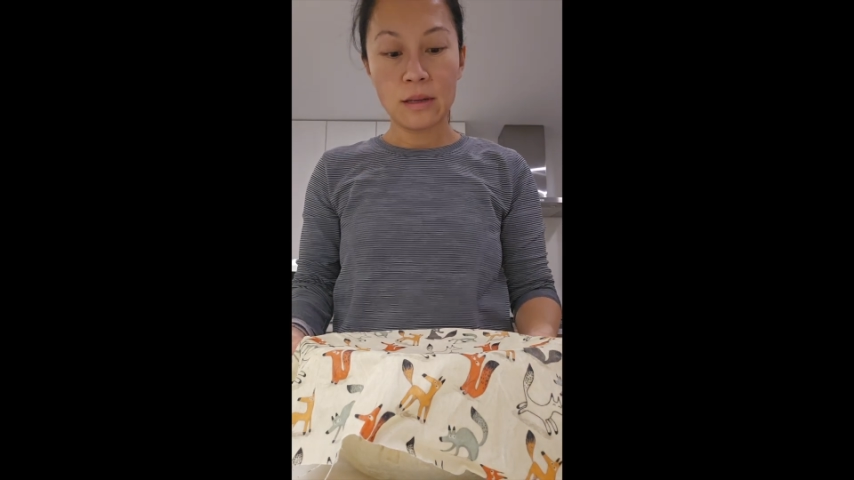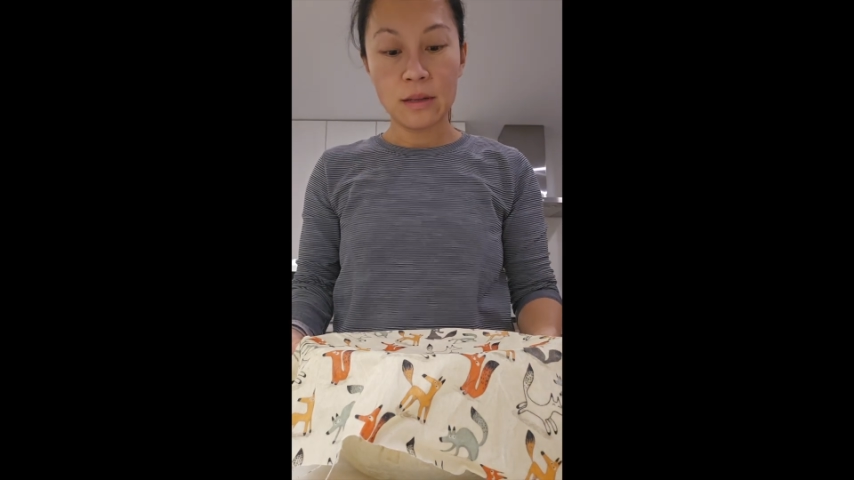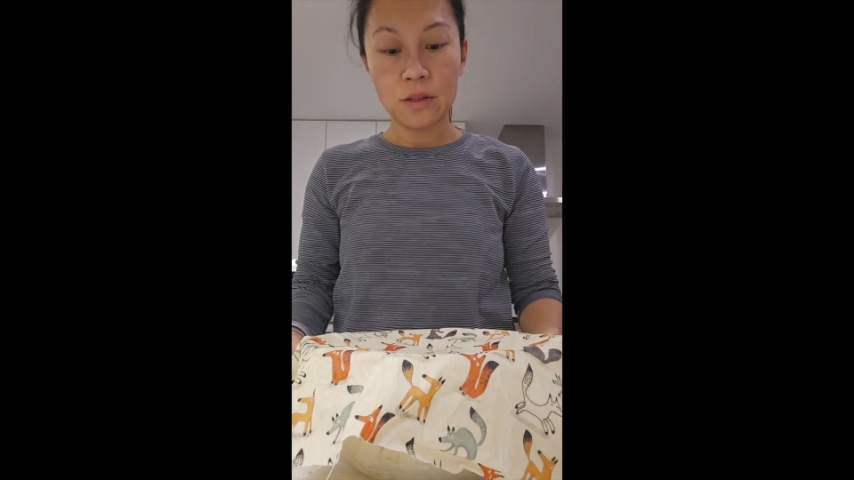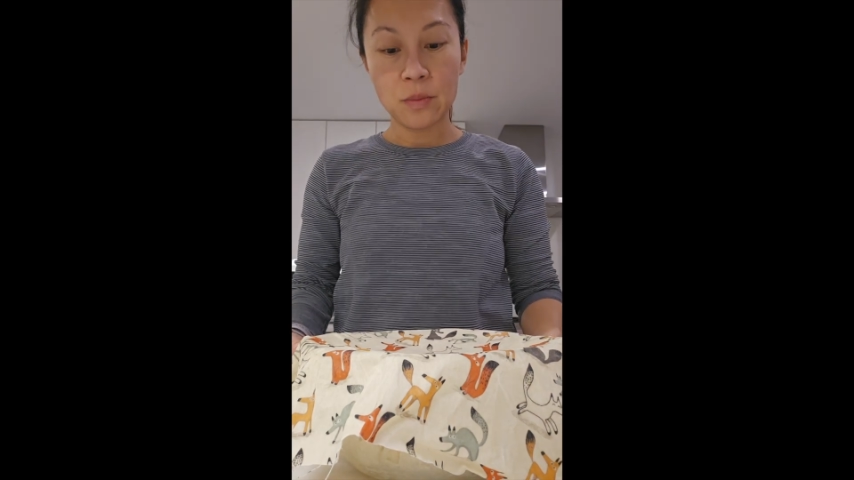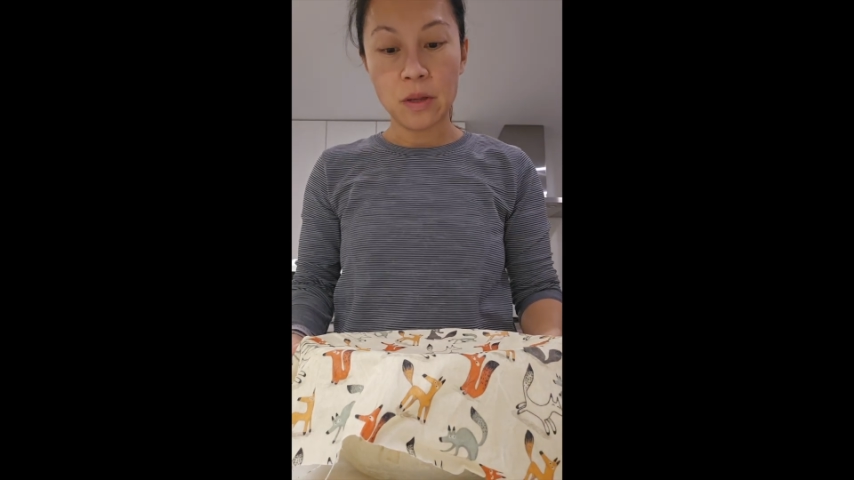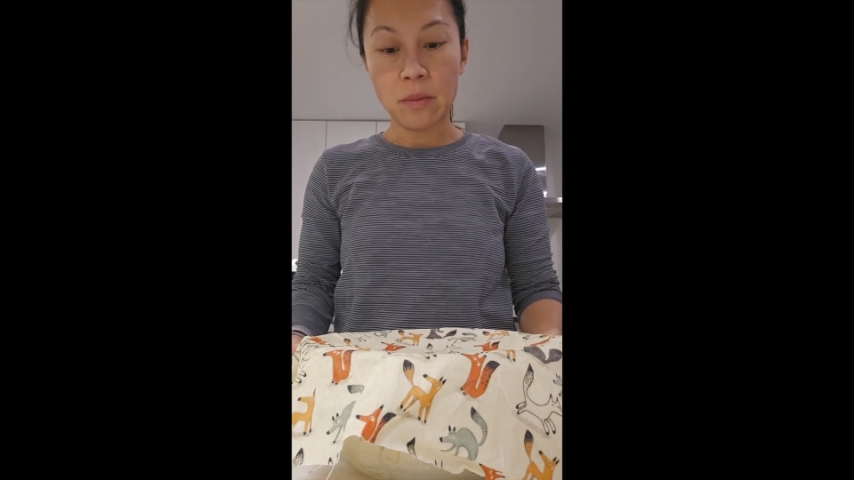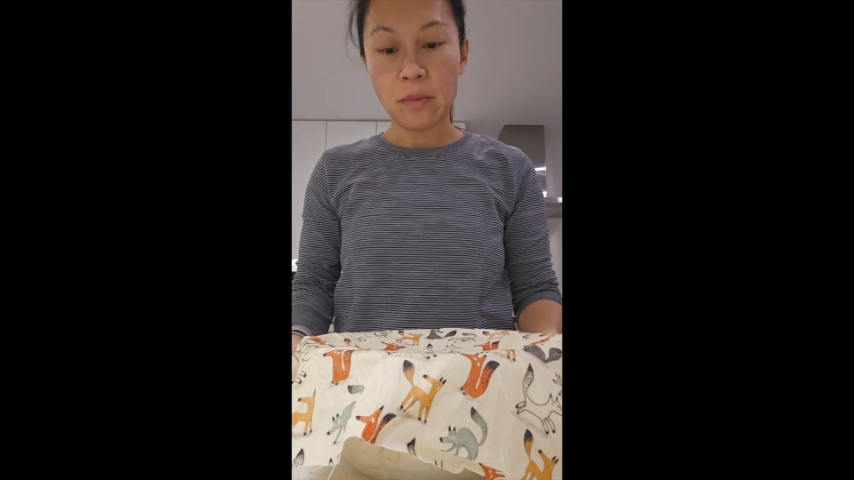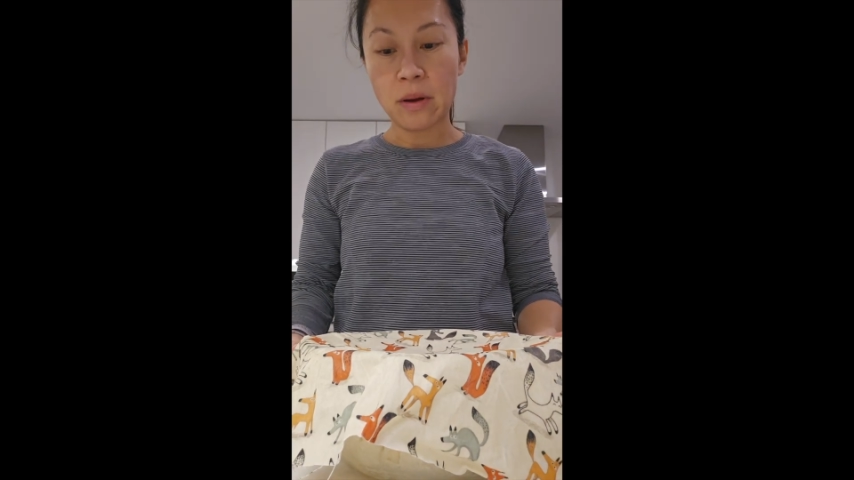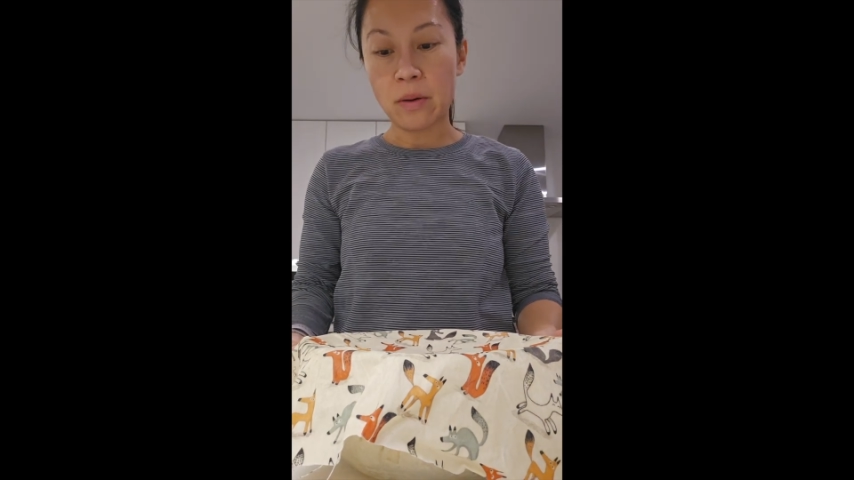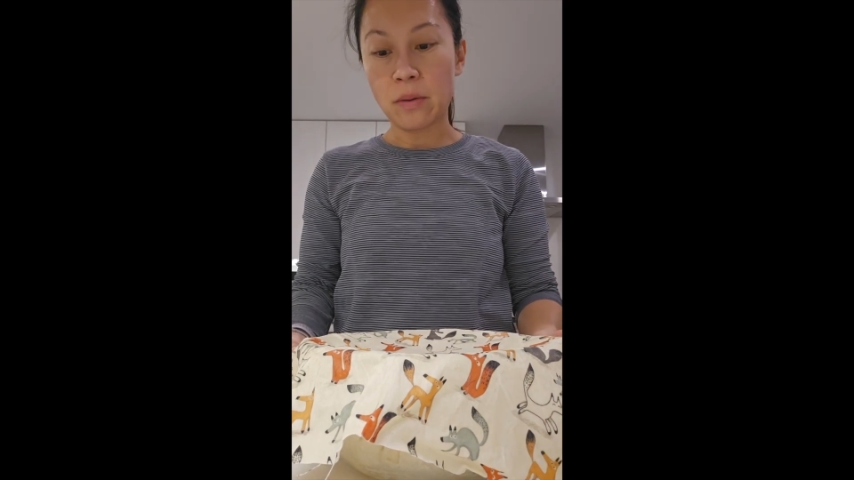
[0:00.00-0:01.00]
it's been
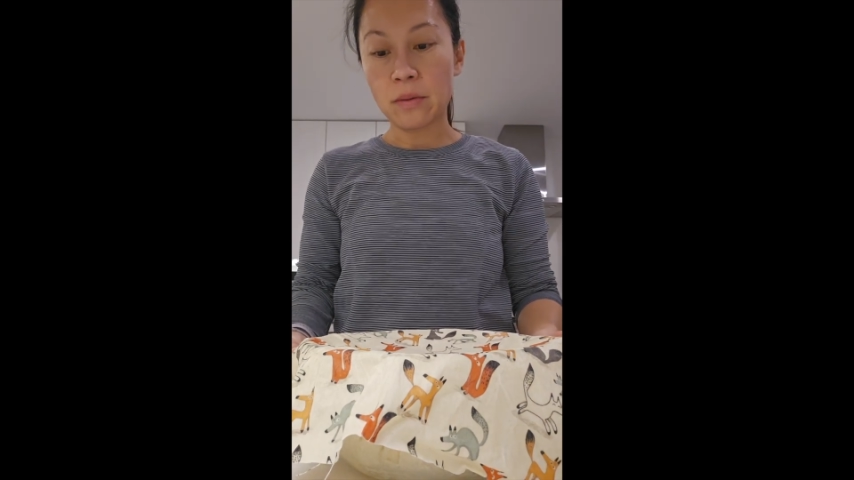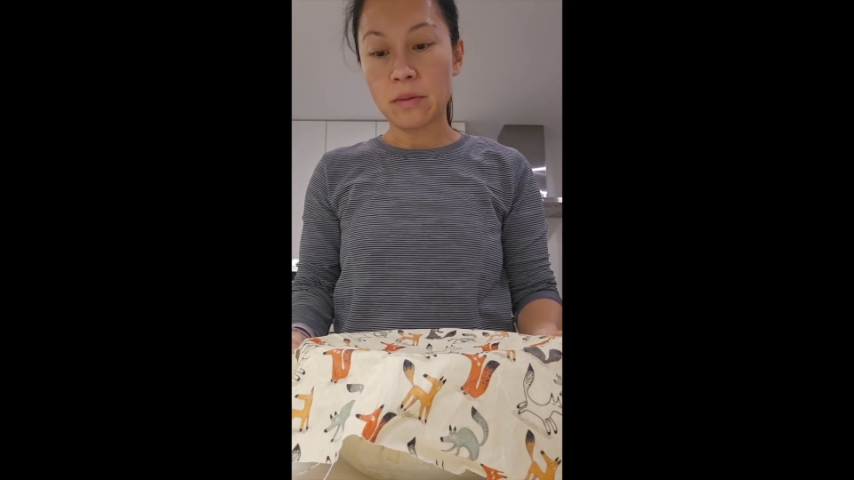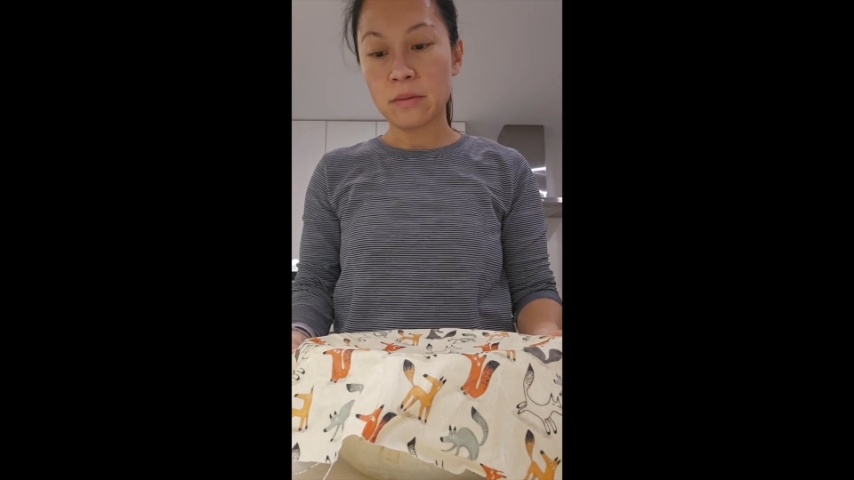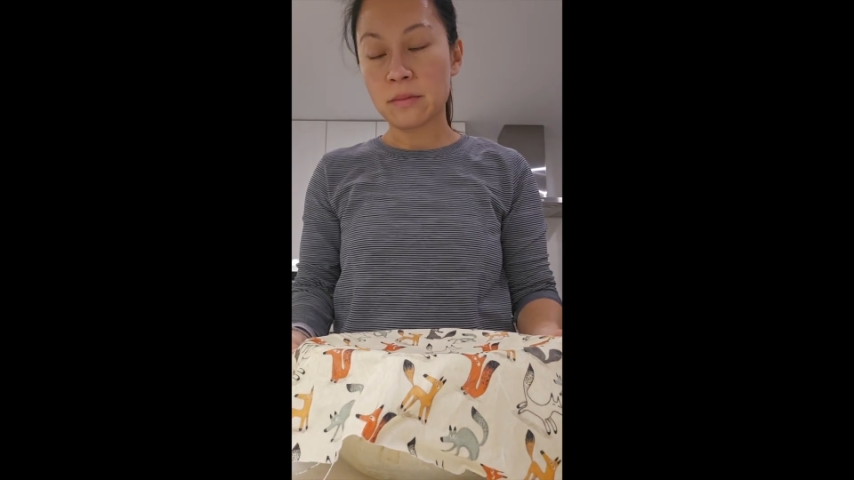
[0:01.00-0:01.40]
about,